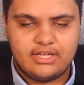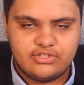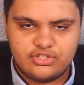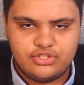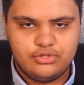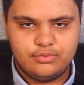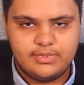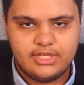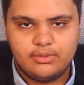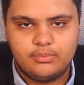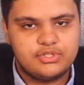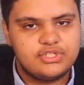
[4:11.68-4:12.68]
as a
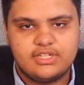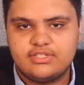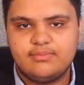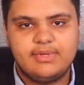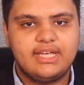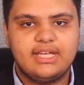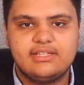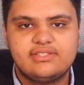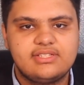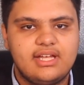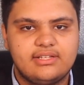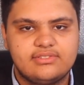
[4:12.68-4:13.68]
QB, which doesn't make any
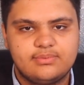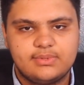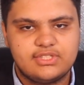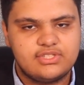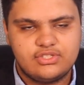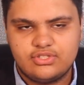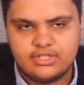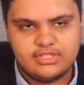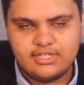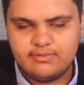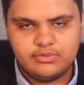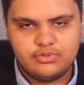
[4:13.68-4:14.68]
sense because he took a
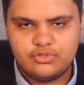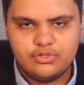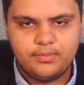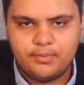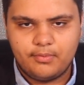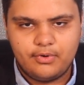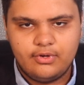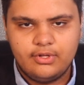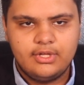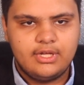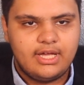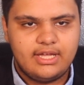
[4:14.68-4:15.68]
team to a Super Bowl
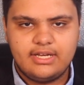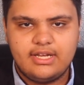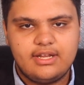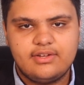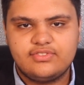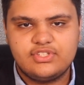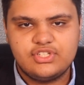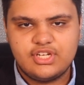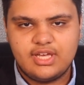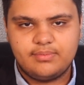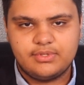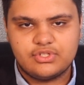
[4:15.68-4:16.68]
and an NFC
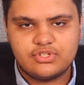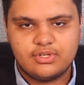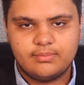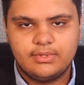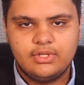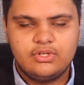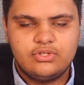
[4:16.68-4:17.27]
championship.